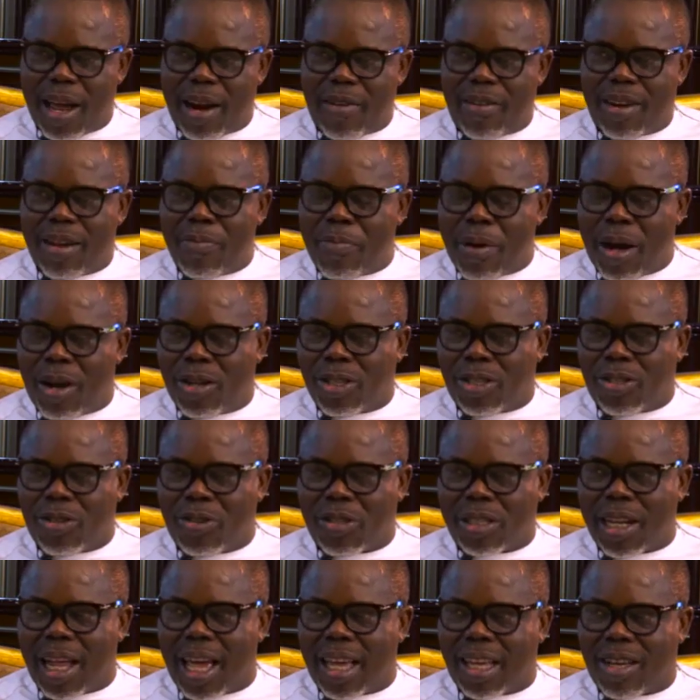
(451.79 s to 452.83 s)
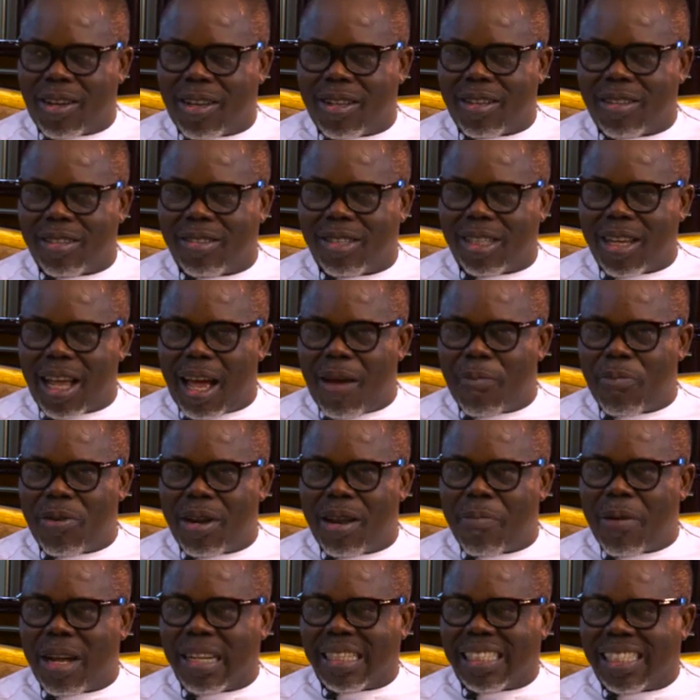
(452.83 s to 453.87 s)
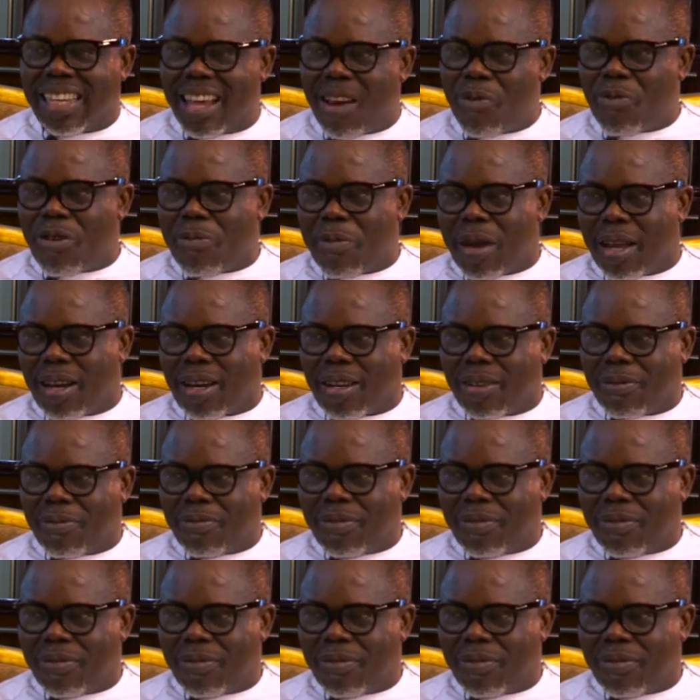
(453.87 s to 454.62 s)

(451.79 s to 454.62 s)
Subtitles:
I read about you, it's like I'm reading about 10 women,